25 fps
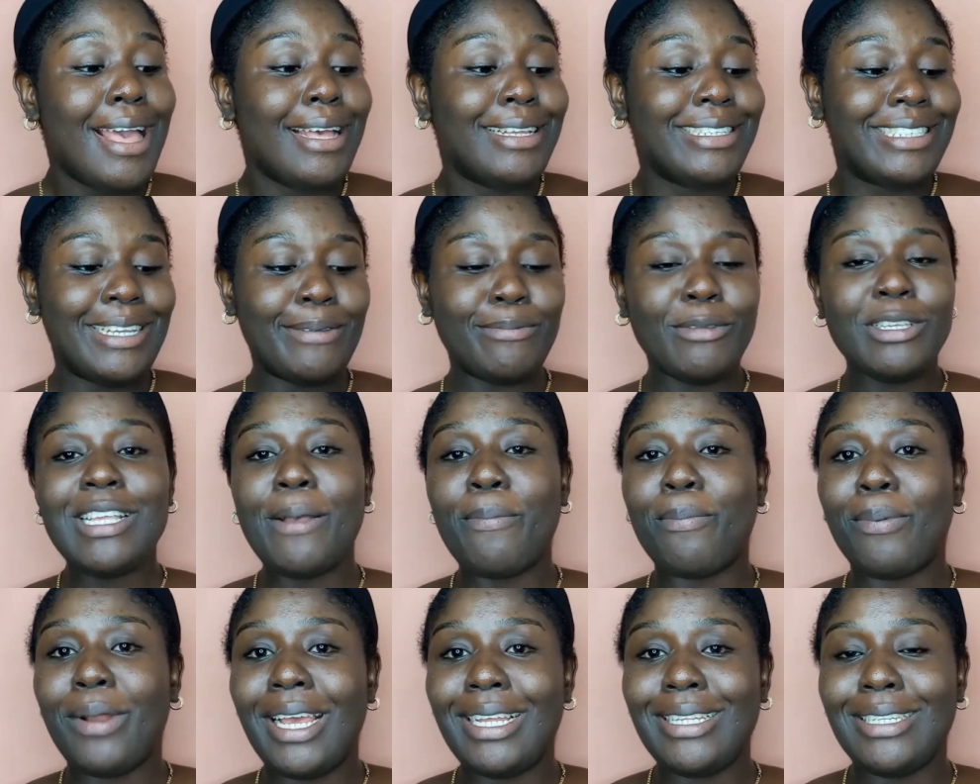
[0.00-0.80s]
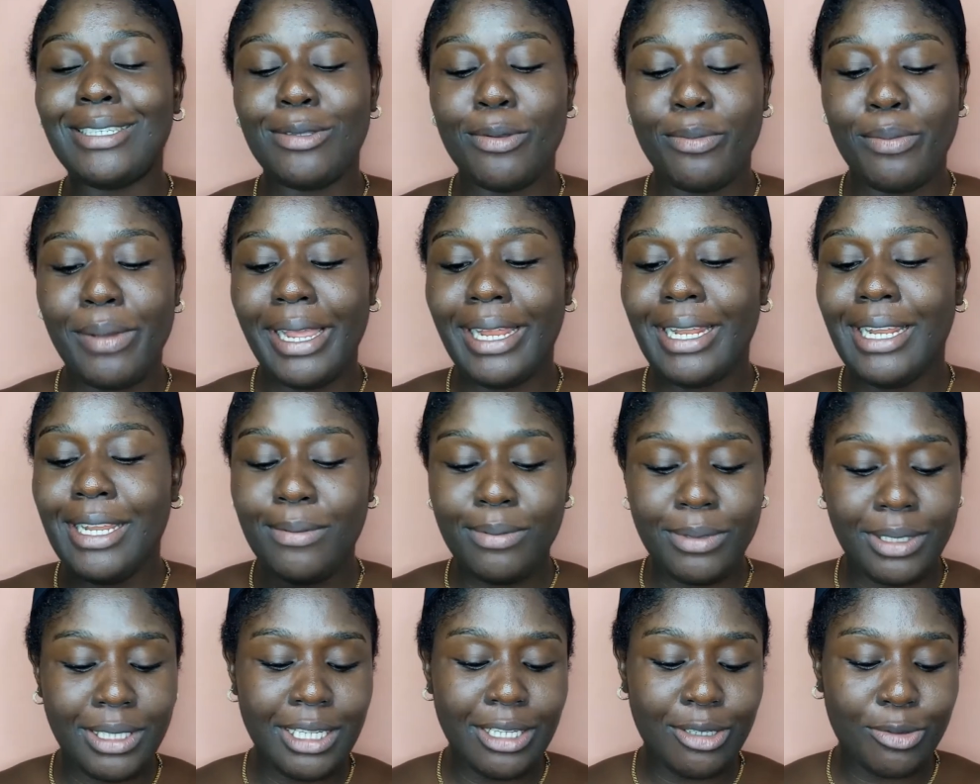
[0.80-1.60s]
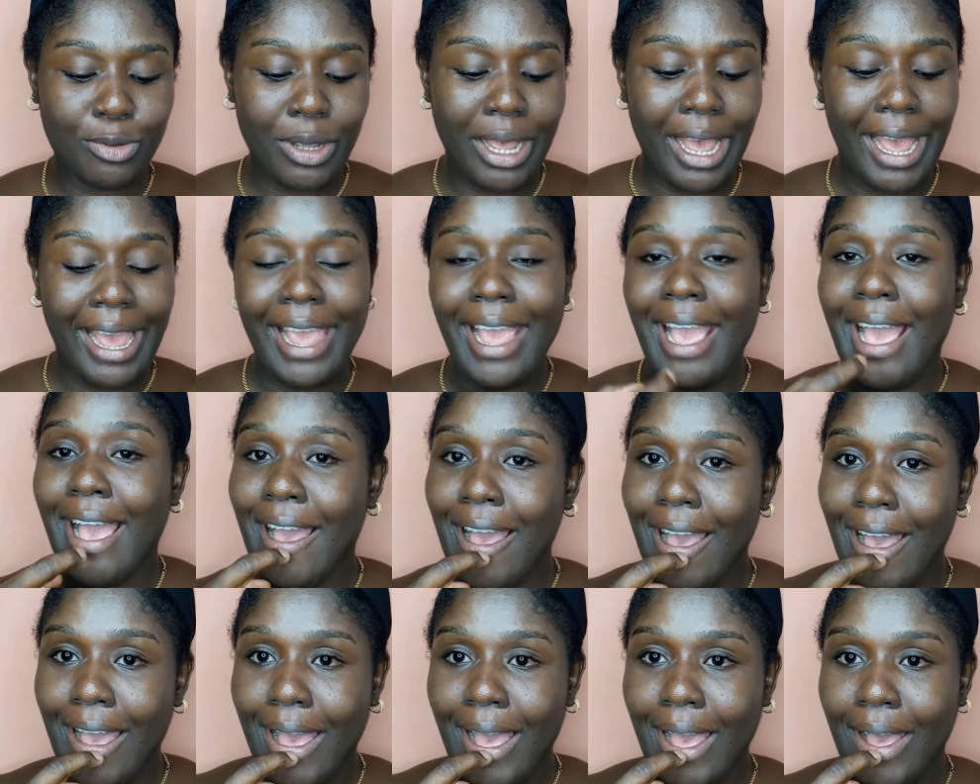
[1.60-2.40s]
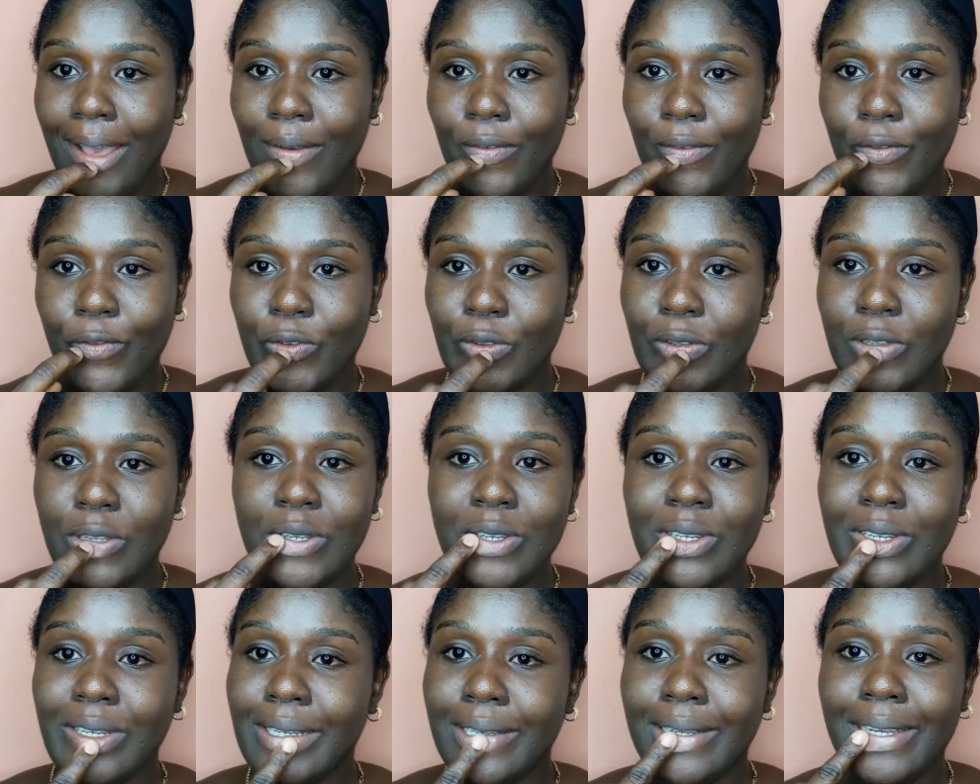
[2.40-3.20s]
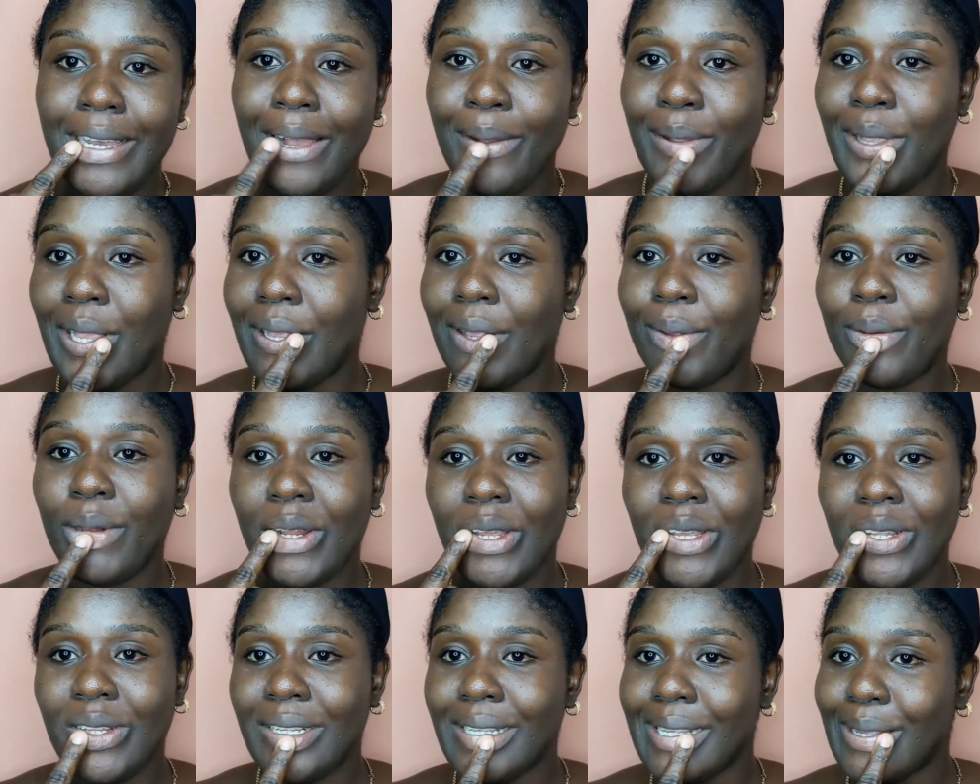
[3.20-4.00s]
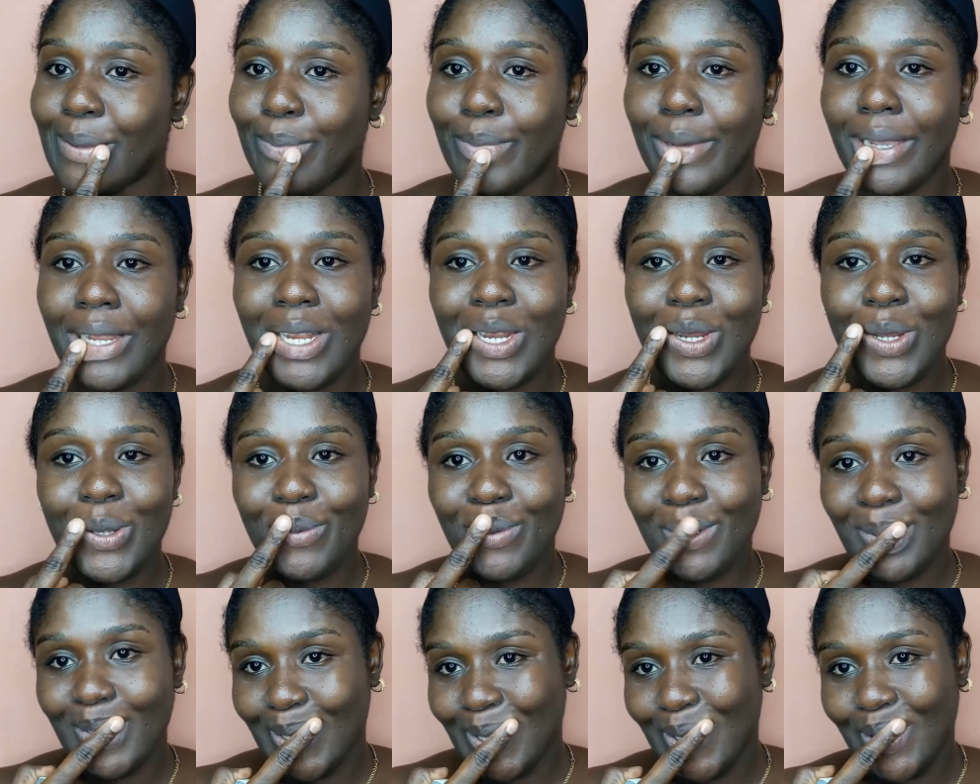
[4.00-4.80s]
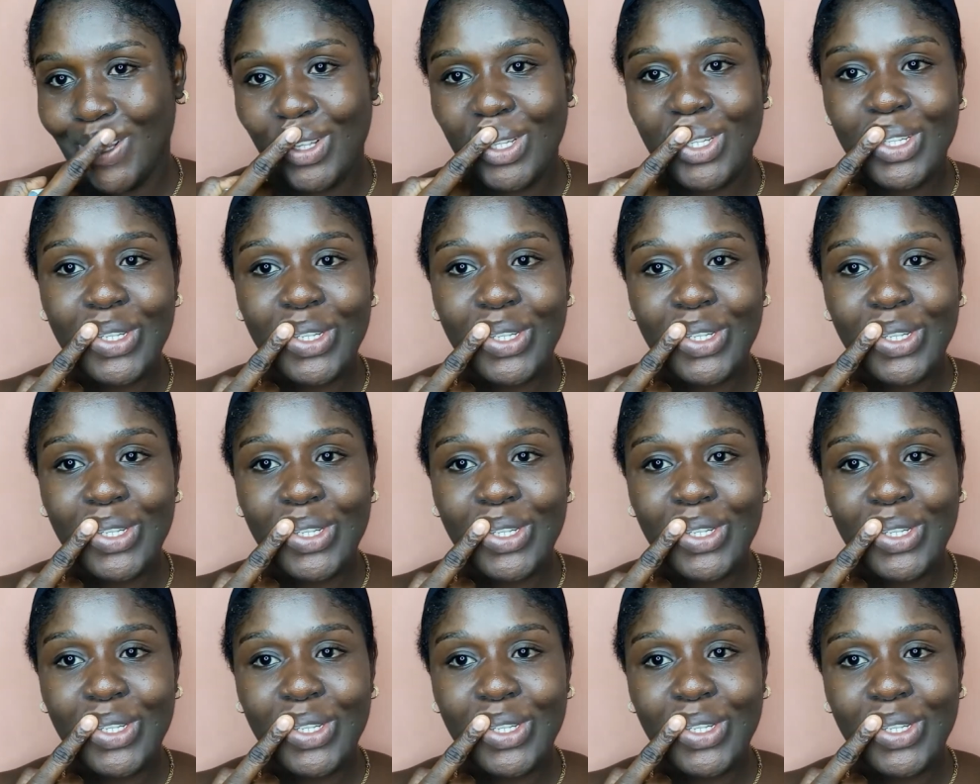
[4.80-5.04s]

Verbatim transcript: So I'm just applying this on my lips. This is what I have, so I'm just applying this on my lips.